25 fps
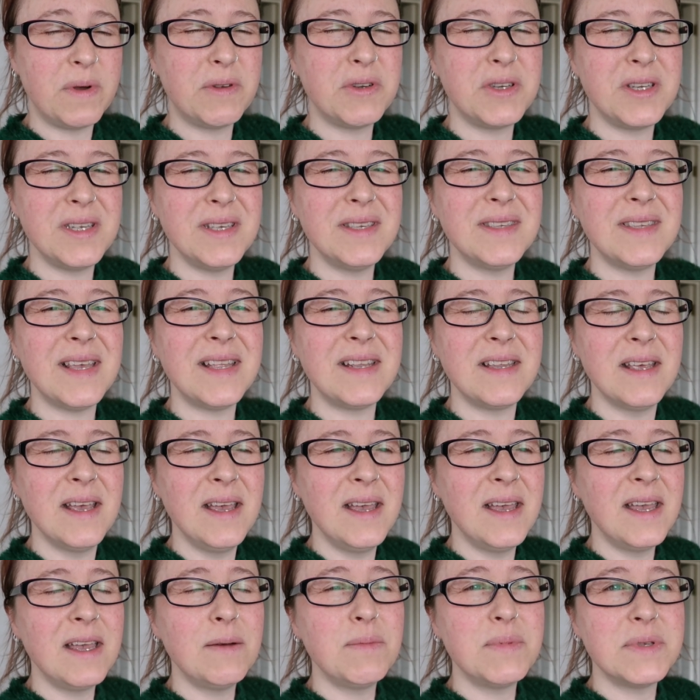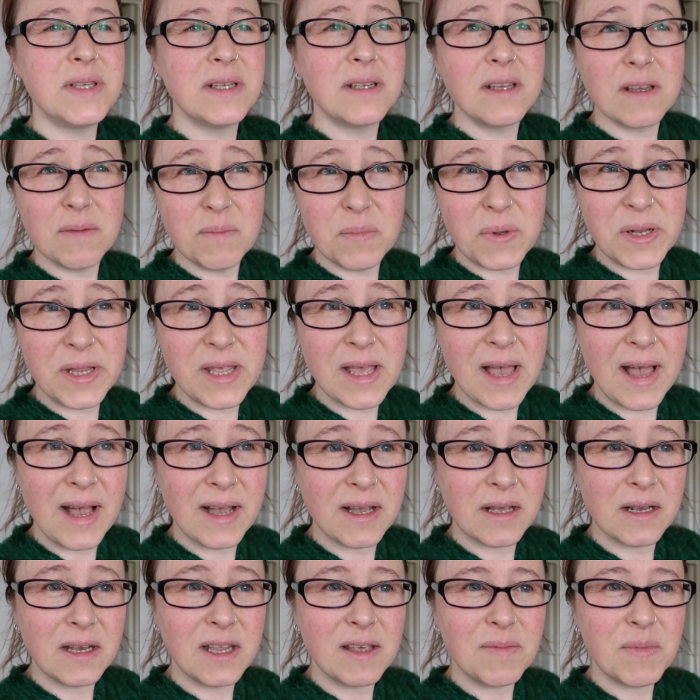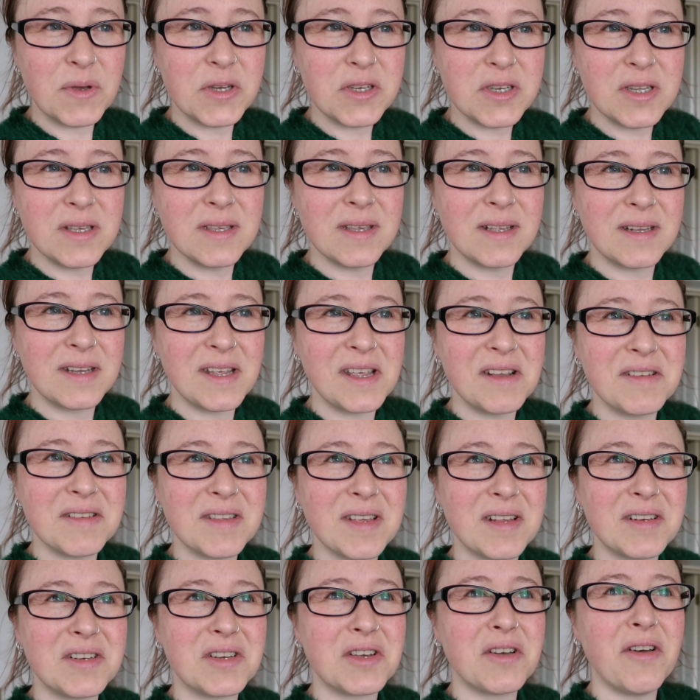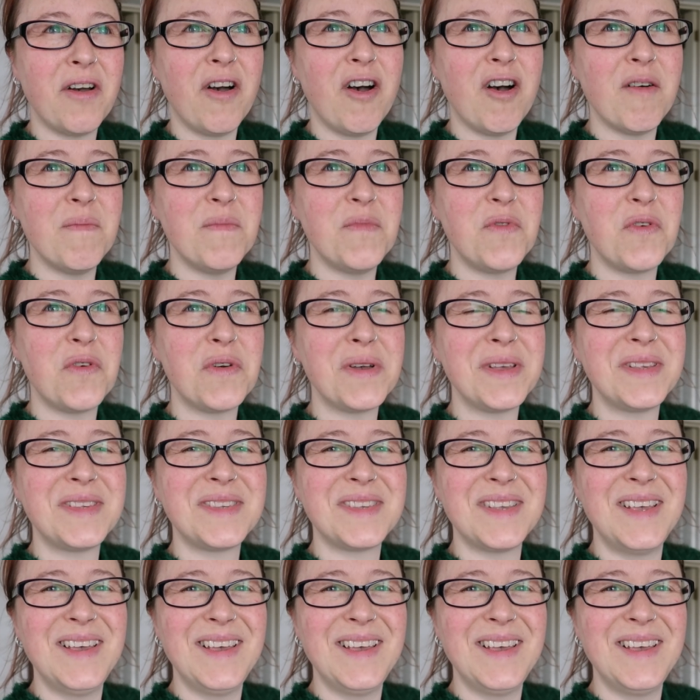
Well, she said it was in complete agony, but she said it in such a calm voice.